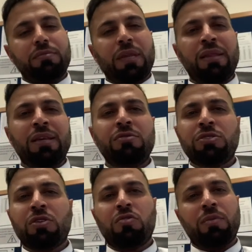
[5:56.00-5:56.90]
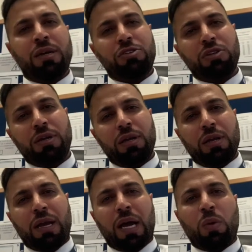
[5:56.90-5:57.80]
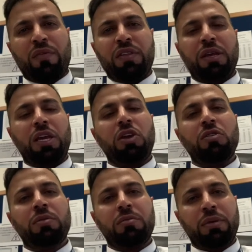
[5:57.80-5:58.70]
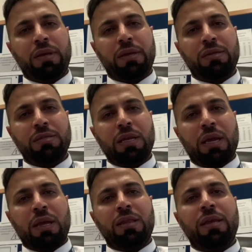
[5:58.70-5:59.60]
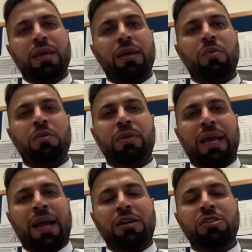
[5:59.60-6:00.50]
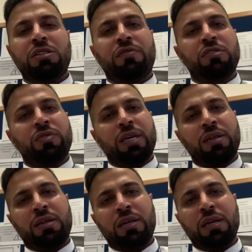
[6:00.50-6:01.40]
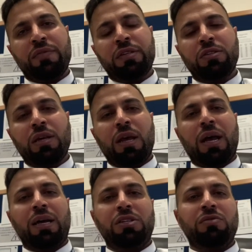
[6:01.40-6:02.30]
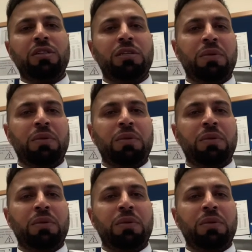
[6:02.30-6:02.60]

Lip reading: They do so much. However, they're human beings. They will be anxious, frustrated, and nervous, and you need to be